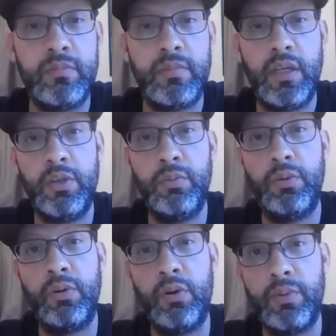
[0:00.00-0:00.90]
and you
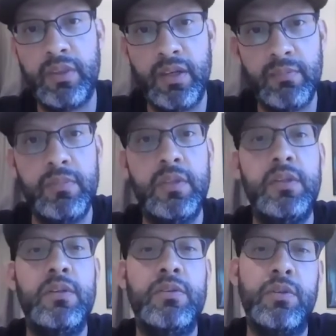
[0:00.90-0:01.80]
will grow with them,
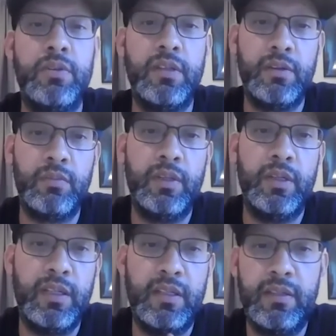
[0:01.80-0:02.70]
so that
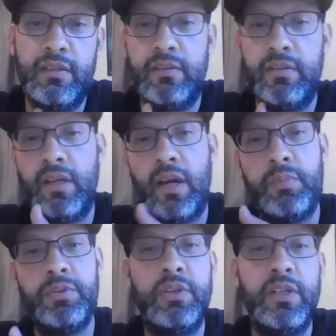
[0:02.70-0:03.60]
when
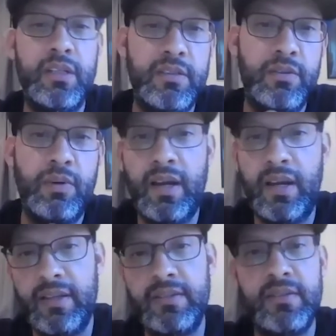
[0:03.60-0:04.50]
opportunities
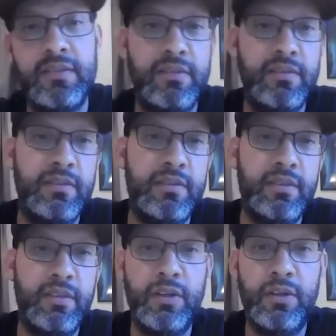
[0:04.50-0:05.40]
arise,
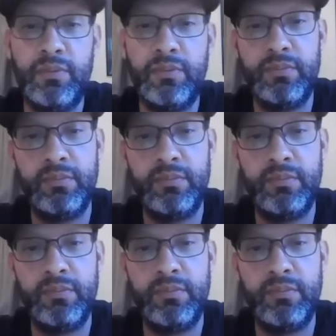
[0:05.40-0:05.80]
you know,